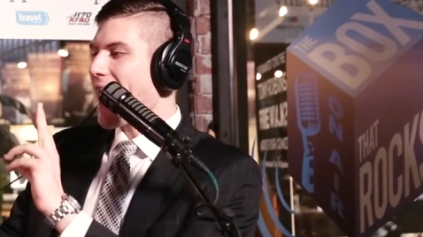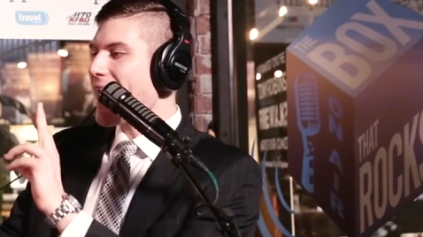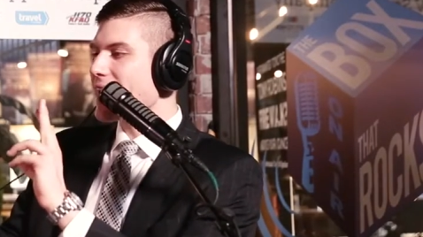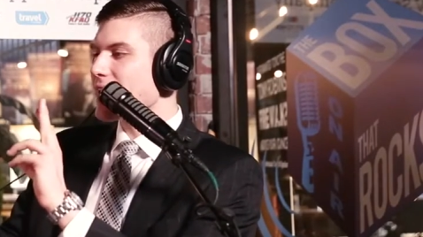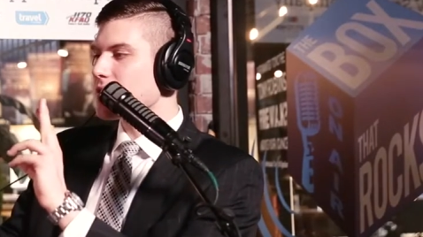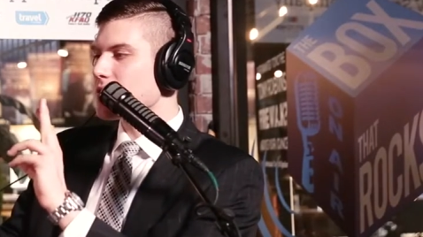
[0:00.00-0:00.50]

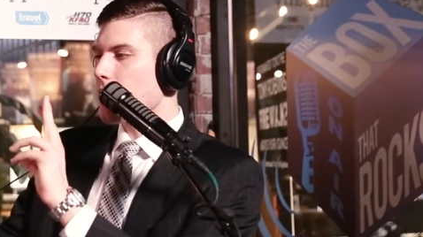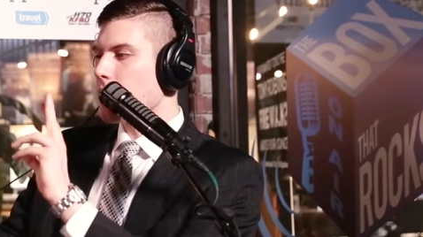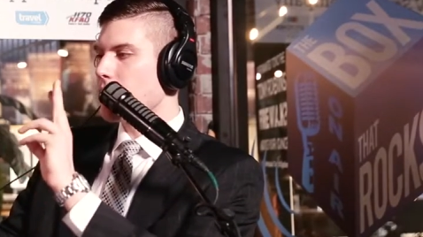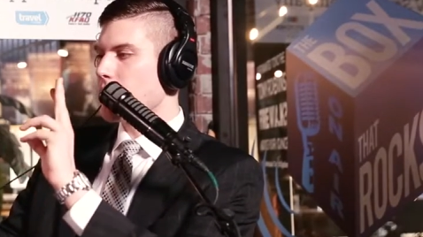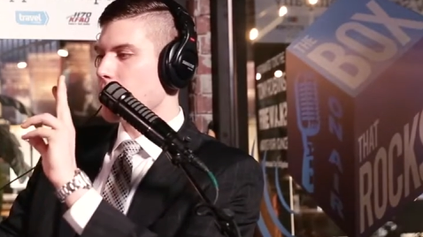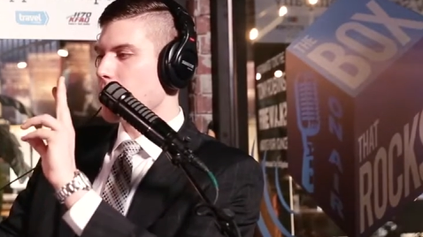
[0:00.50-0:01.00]
and
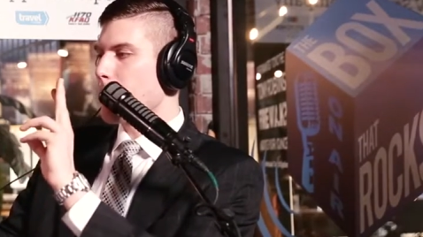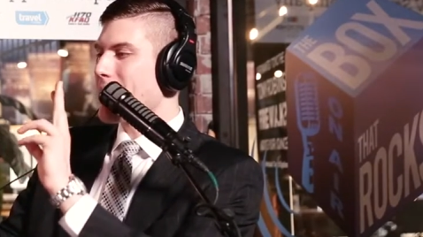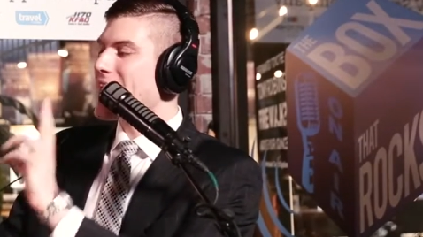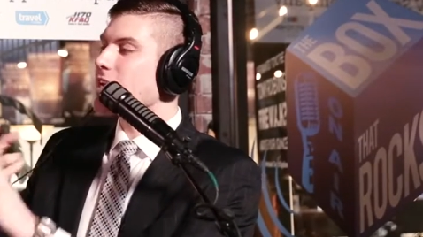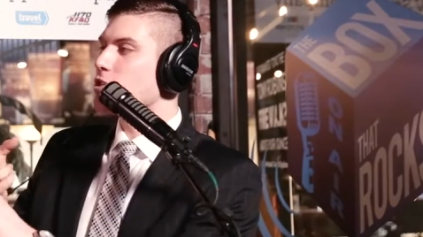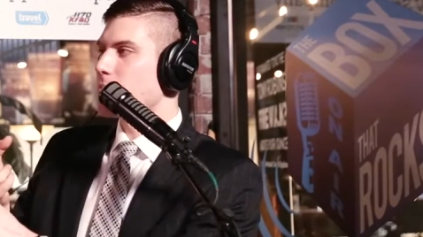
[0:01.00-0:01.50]
the
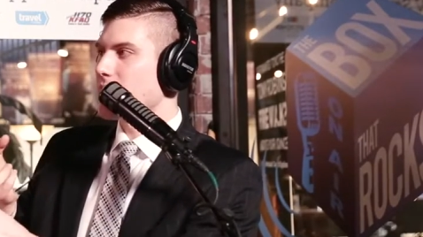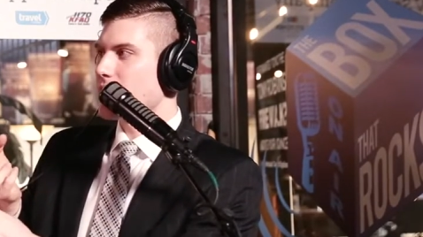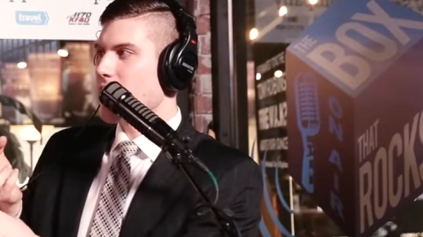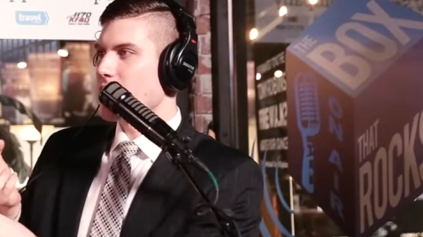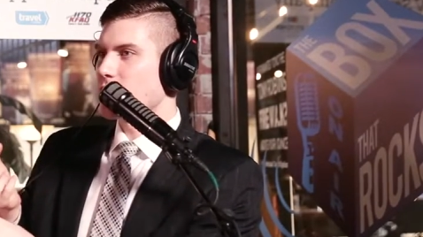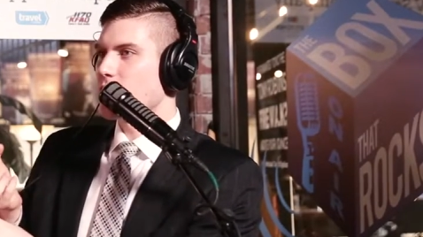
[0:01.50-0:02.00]
management
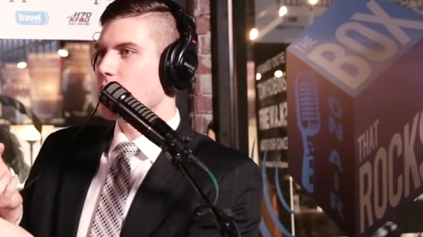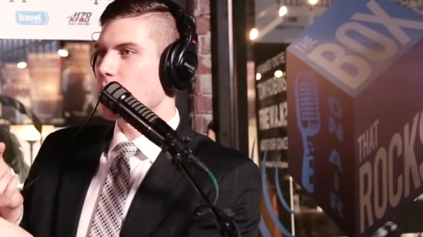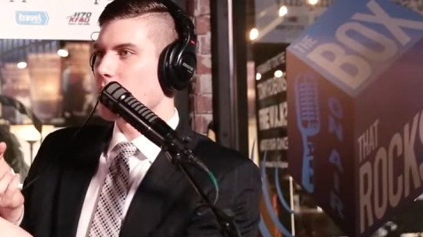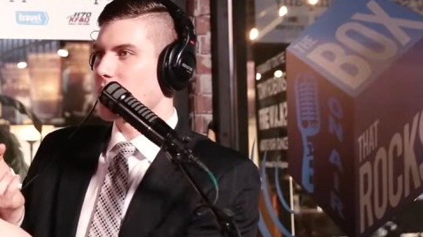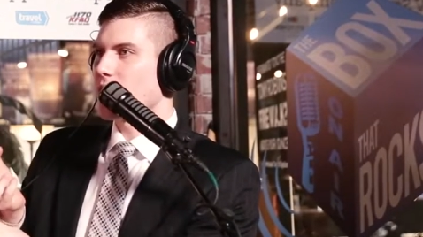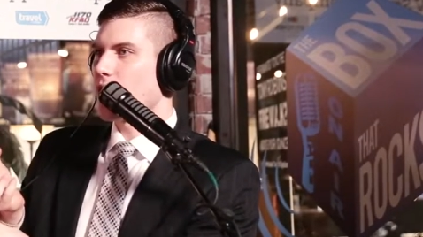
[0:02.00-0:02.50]
that he's doing
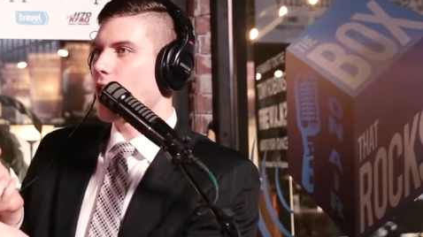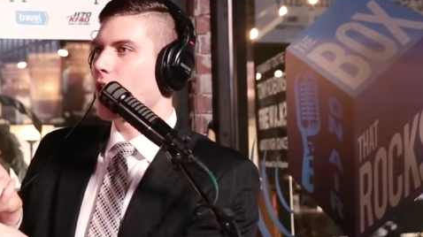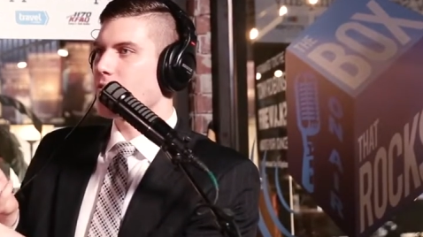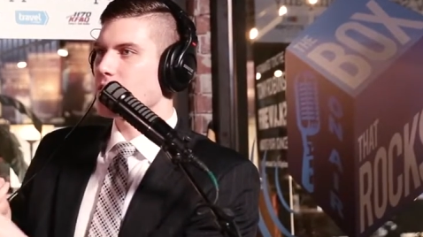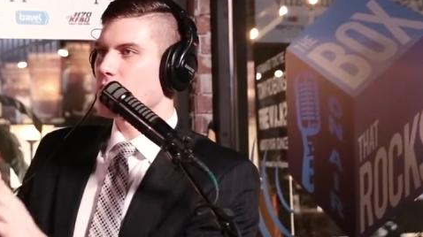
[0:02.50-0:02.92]
within the office.